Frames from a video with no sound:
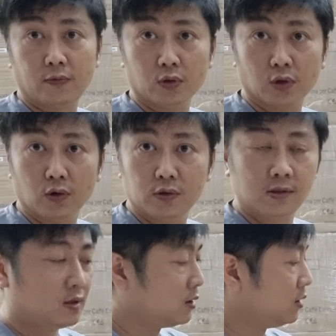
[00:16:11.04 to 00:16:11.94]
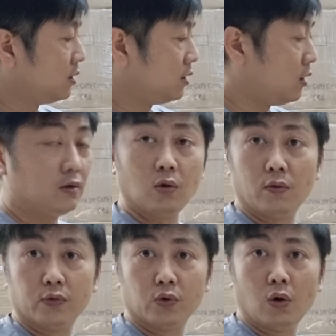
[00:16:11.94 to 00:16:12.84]
out for those on the
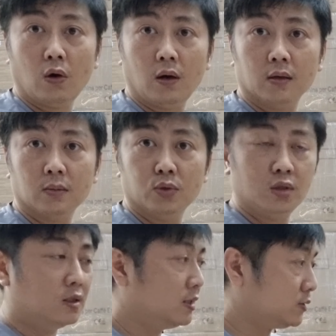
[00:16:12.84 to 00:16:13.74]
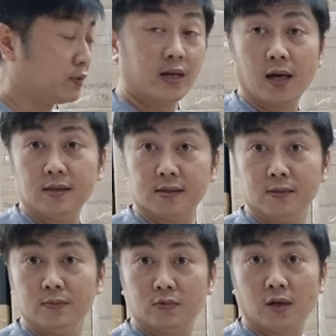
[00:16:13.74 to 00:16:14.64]
overall uh, the machine is really
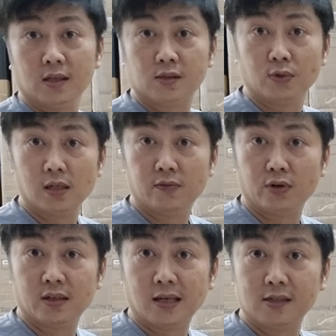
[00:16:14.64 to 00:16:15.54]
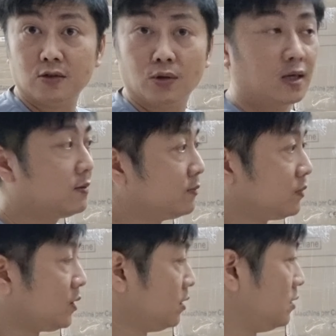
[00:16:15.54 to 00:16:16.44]
handsome right it's really very nice looking
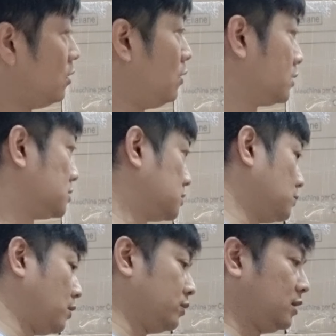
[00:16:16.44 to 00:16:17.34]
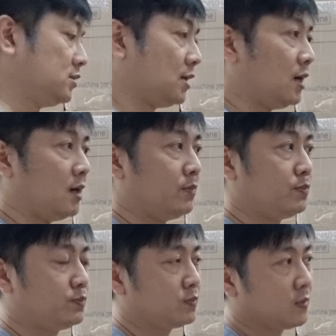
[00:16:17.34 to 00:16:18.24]
all the surroundings are
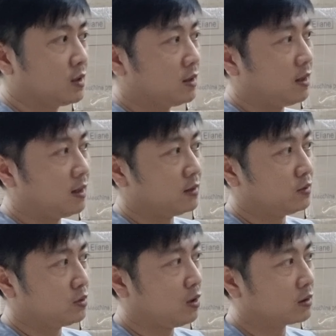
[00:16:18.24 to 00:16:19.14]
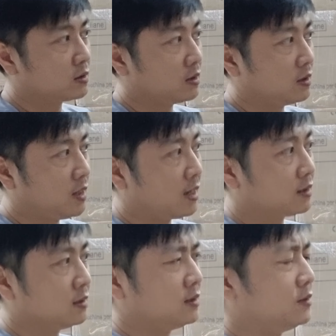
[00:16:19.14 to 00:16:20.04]
are not the are
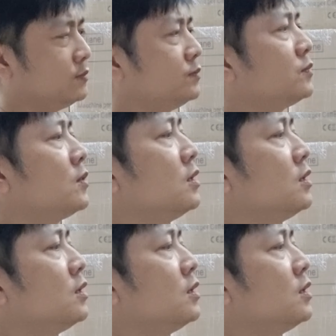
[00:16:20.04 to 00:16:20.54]
the